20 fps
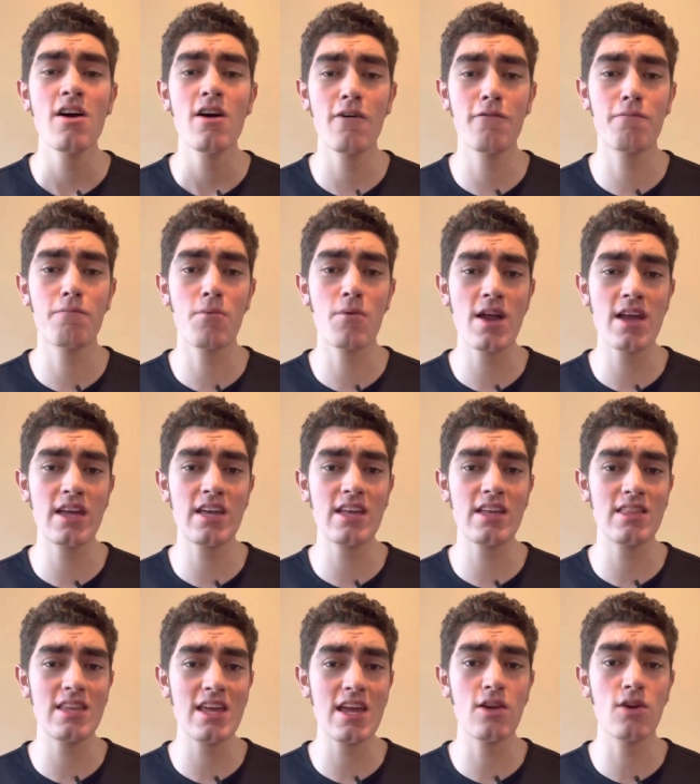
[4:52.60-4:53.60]
of
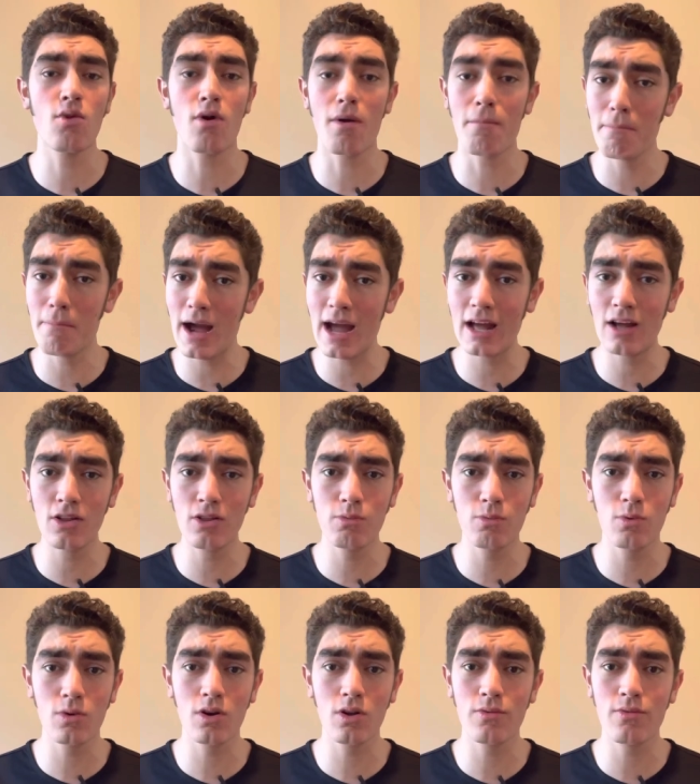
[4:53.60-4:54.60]
breaking the indoor mild
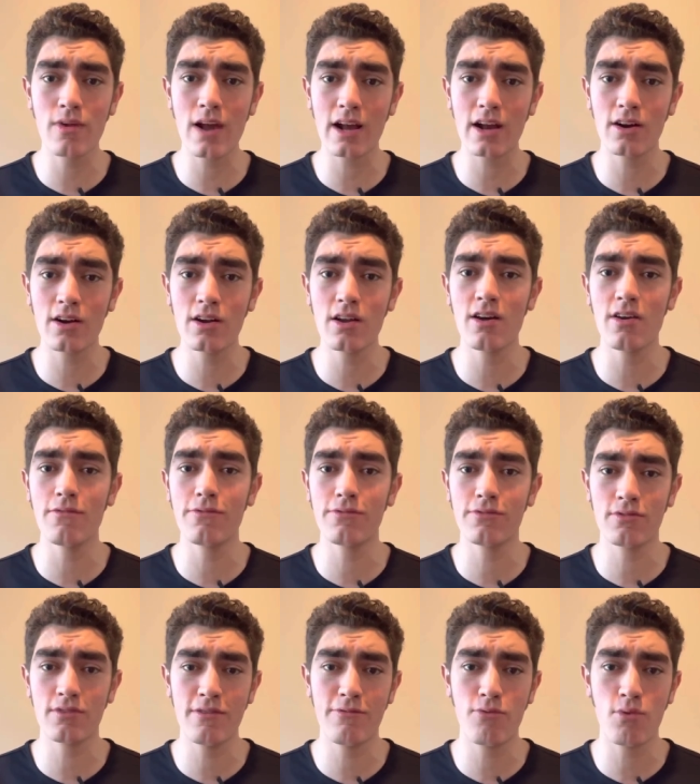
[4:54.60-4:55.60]
world record of
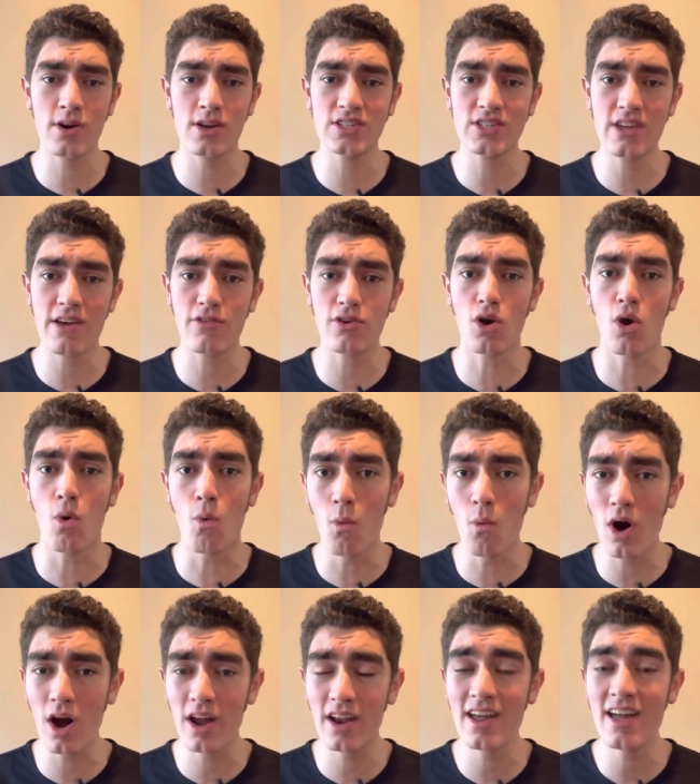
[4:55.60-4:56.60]

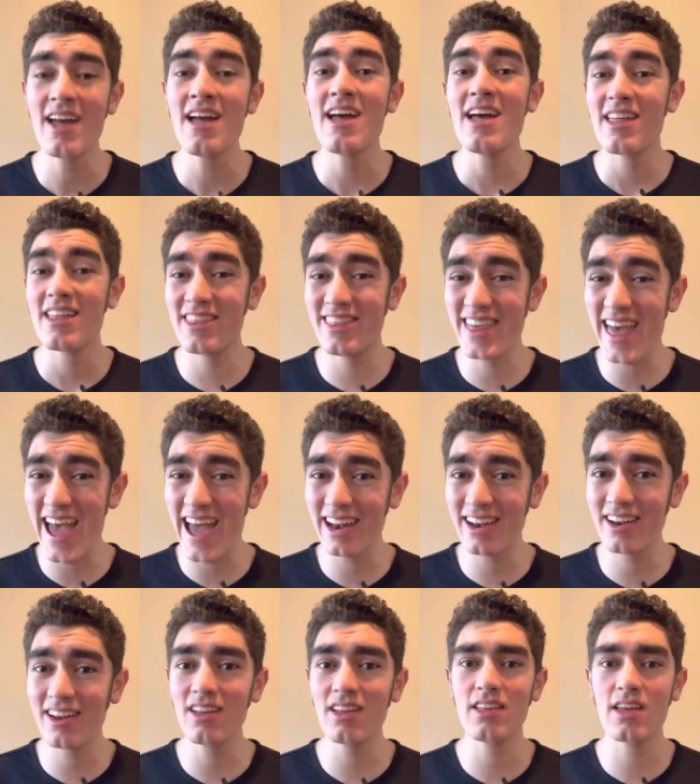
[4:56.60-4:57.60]
347.01
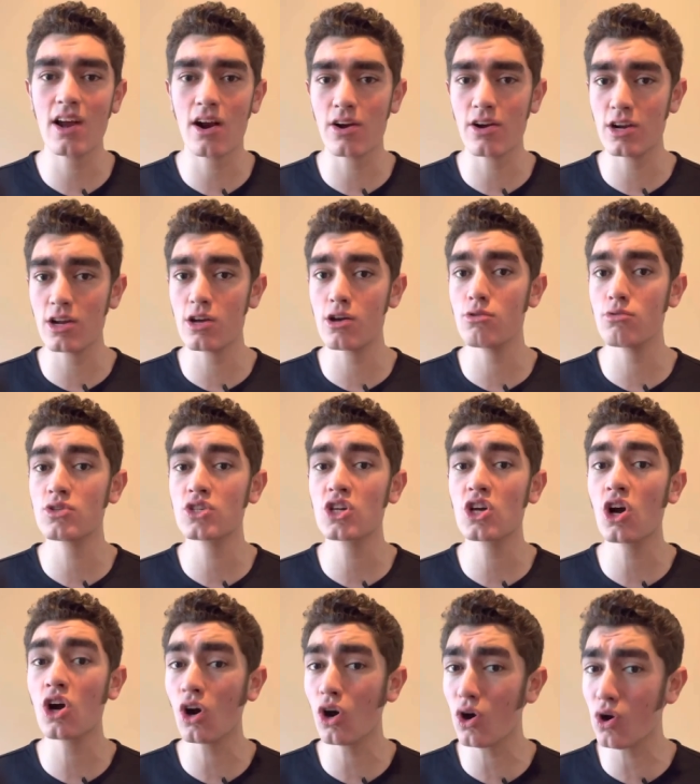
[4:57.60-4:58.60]
than Jared Nuguse
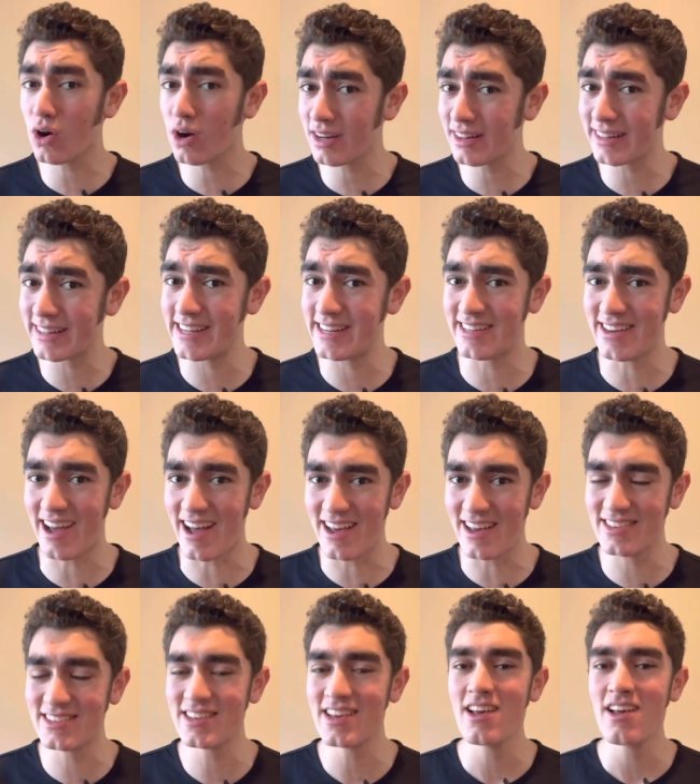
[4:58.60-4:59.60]
currently
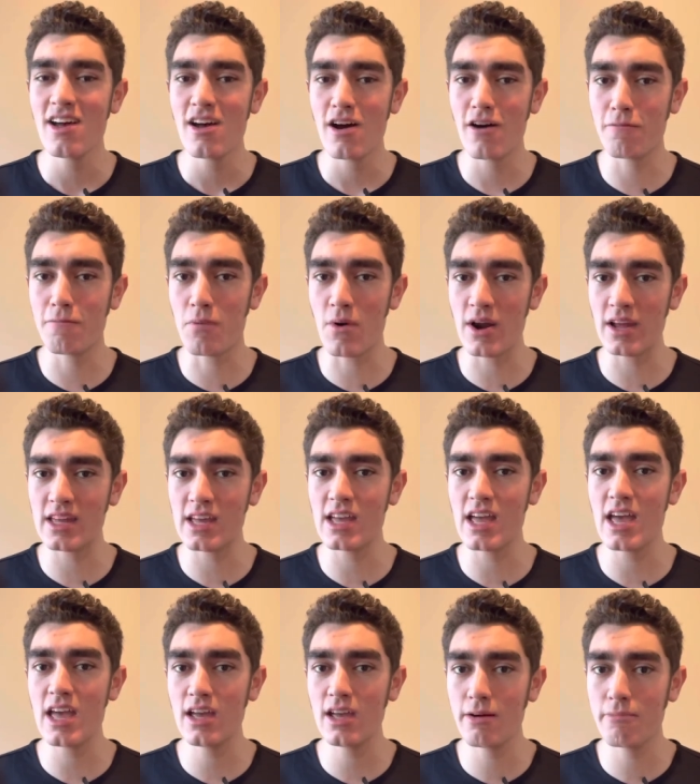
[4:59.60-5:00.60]
does of breaking
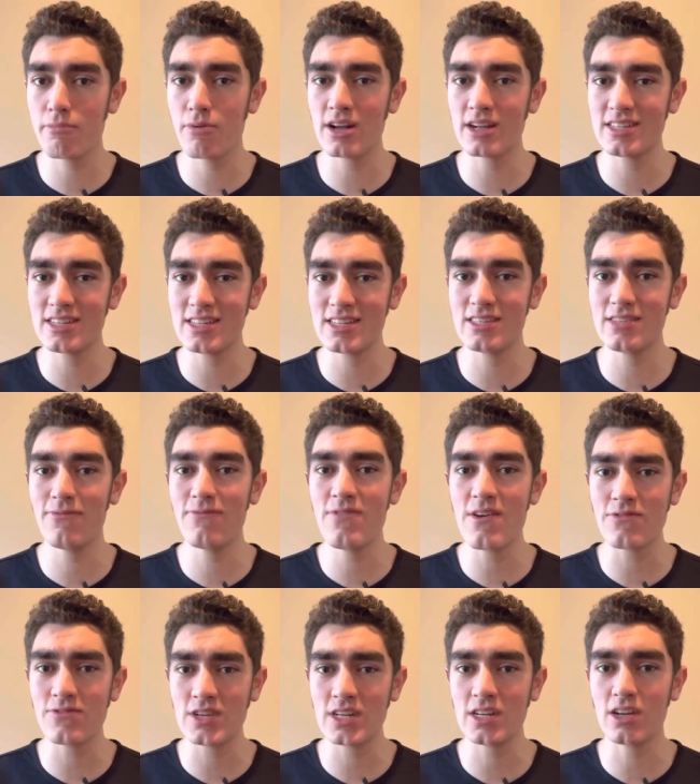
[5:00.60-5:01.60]
Ingebrigtsen's
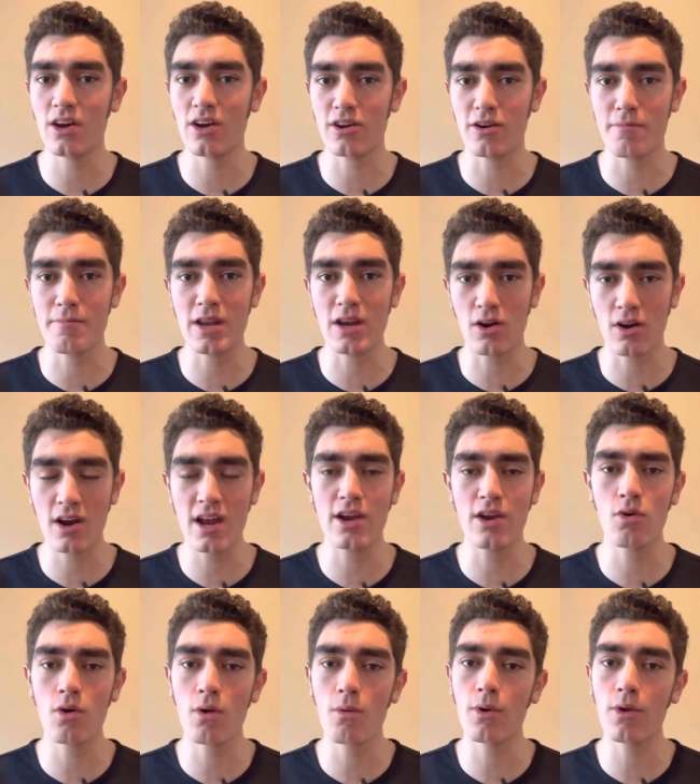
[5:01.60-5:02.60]
1500 meter
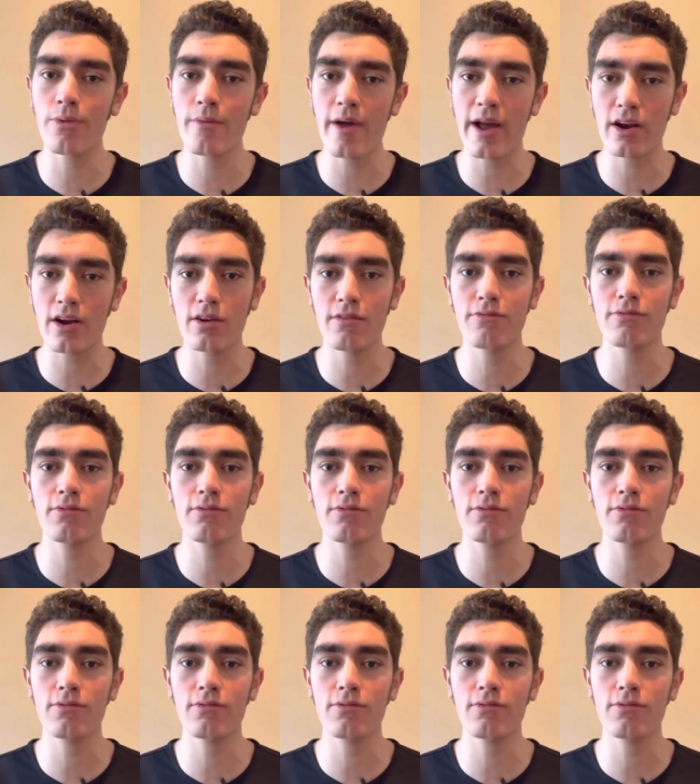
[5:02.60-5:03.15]
indoor world record of